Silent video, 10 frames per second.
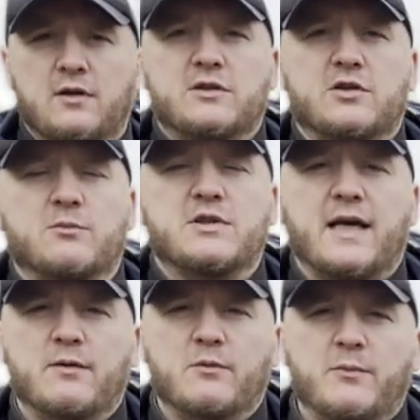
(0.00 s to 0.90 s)
Some
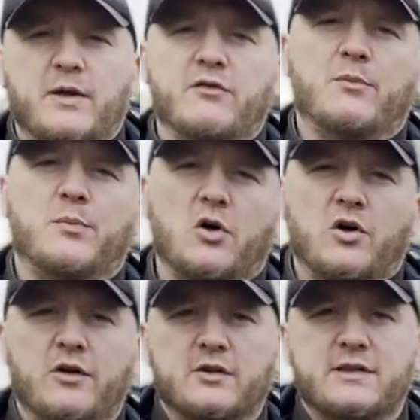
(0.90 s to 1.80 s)
say I'm a bit of a
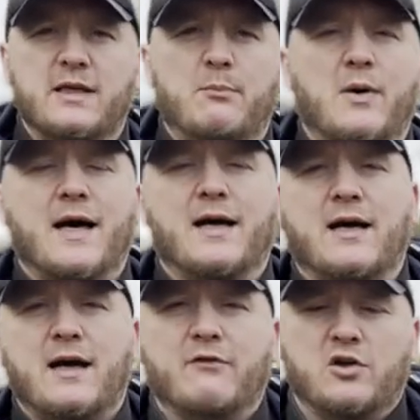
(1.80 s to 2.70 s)
bore who'll sit back,
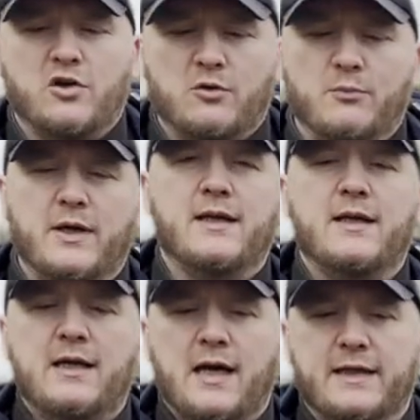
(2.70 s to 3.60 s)
have a crumpet
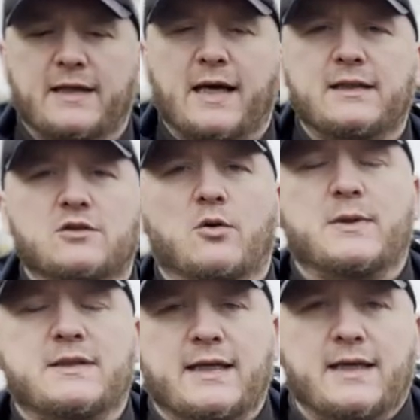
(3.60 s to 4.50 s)
and a nice cup
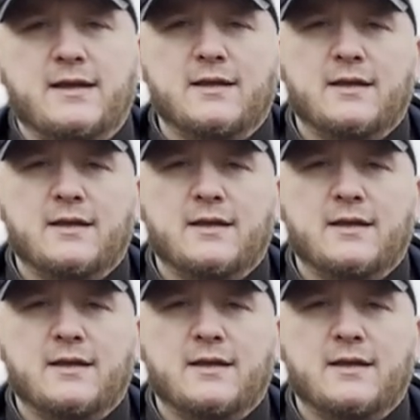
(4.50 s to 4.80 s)
of tea.